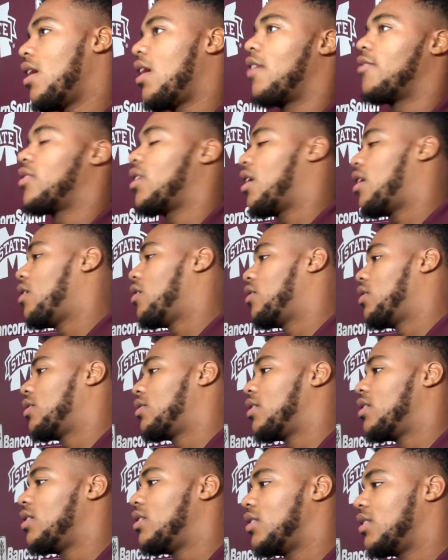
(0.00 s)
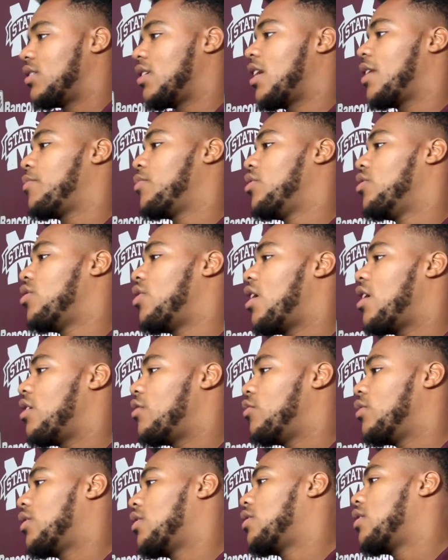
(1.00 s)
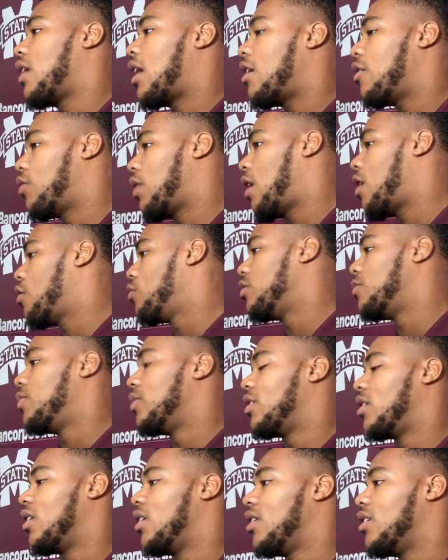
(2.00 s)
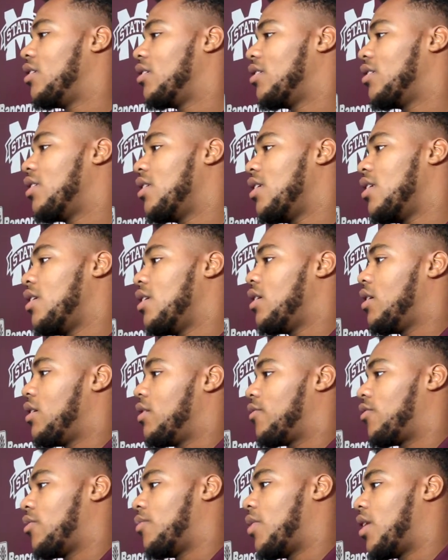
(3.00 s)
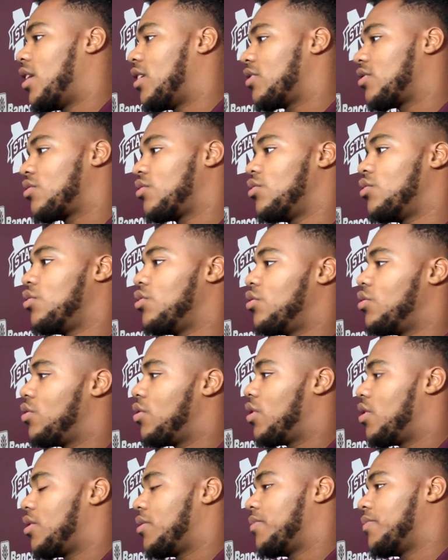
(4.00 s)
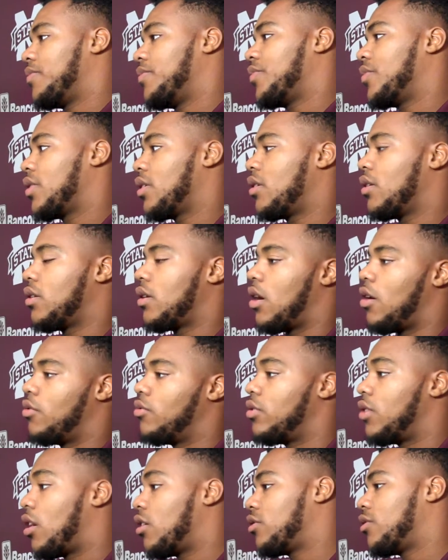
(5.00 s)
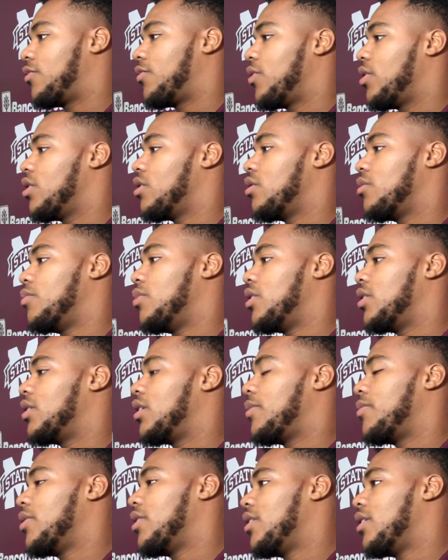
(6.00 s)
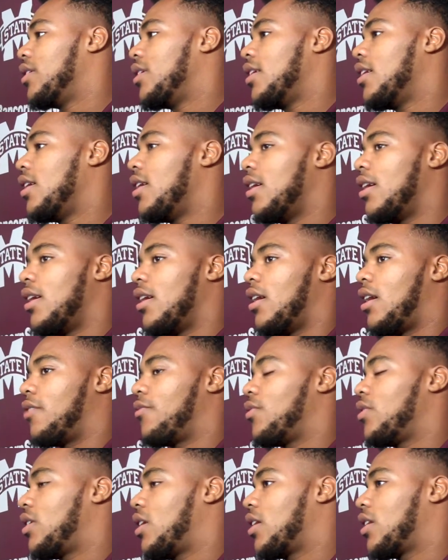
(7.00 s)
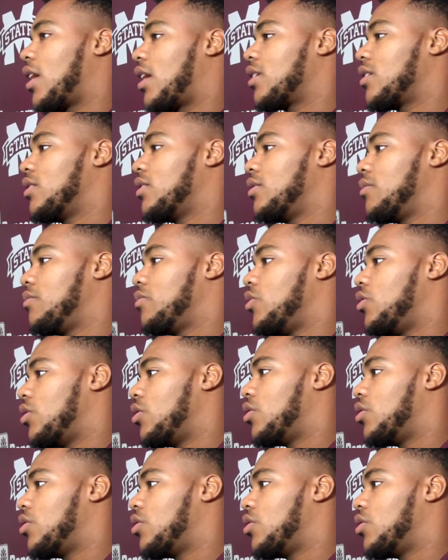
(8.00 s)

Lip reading: after all the things that happened, I've always been a leader from high school, on and off the field, but I feel like I could,